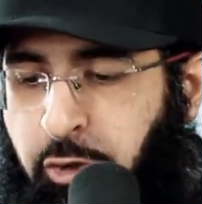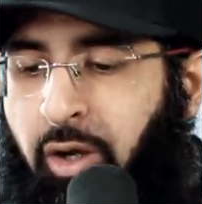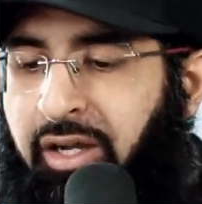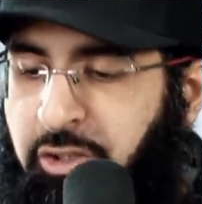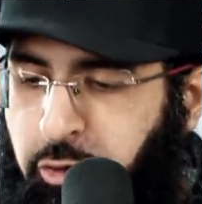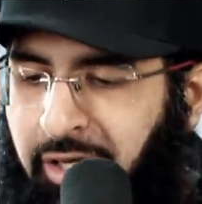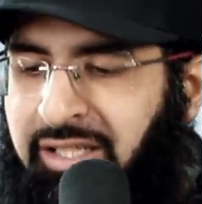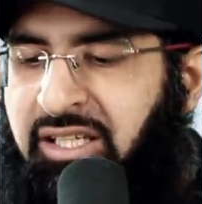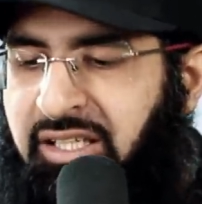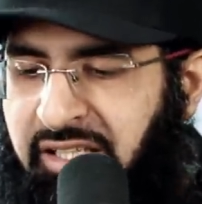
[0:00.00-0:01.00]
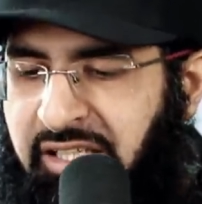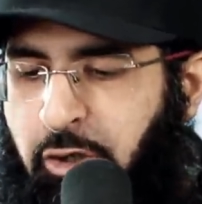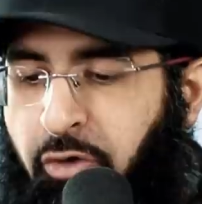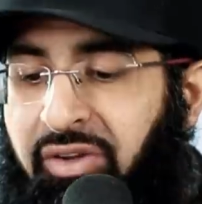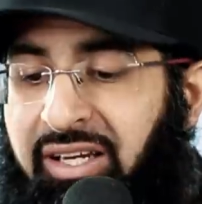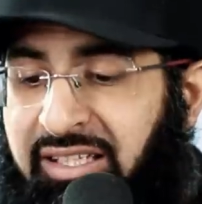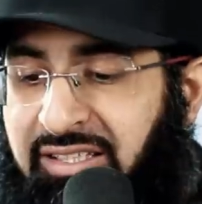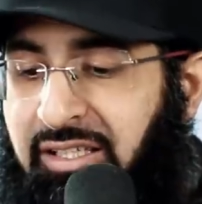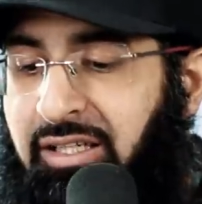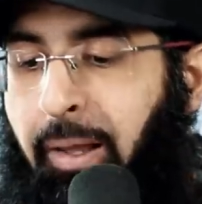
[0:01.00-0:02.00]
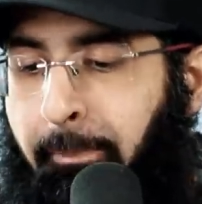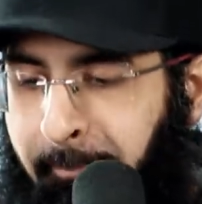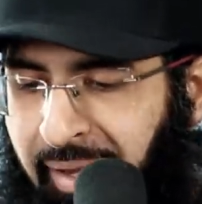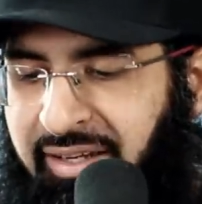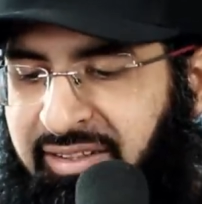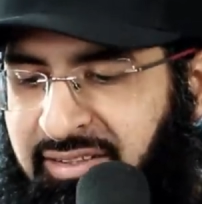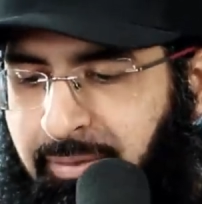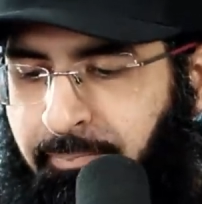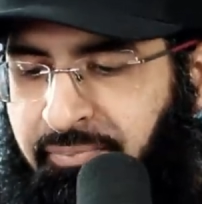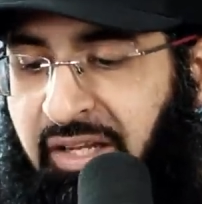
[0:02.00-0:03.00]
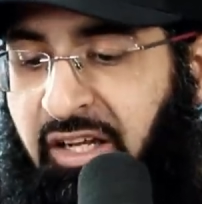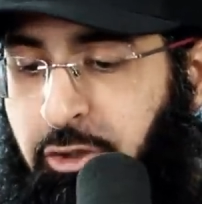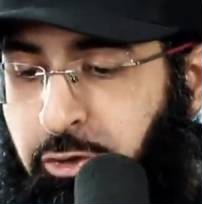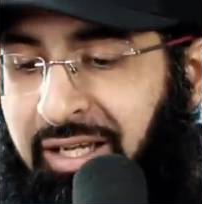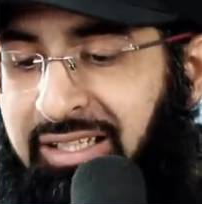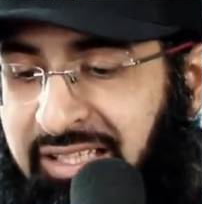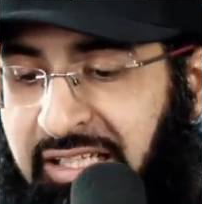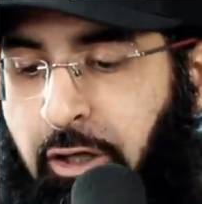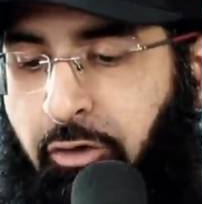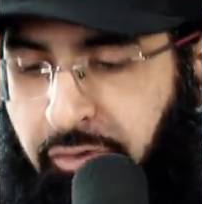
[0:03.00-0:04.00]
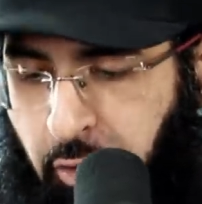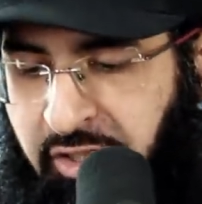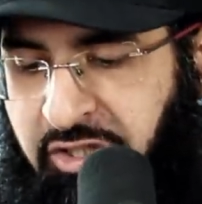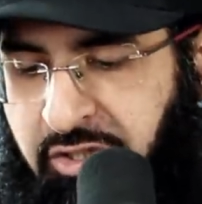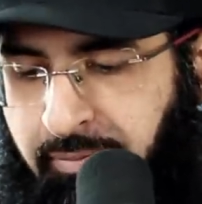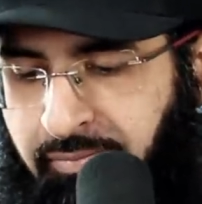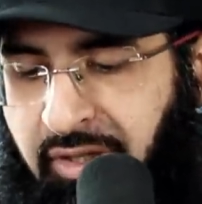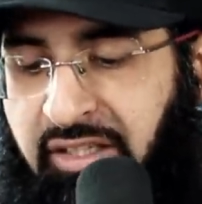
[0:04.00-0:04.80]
"You are in greater need of a little manners than a great deal of knowledge."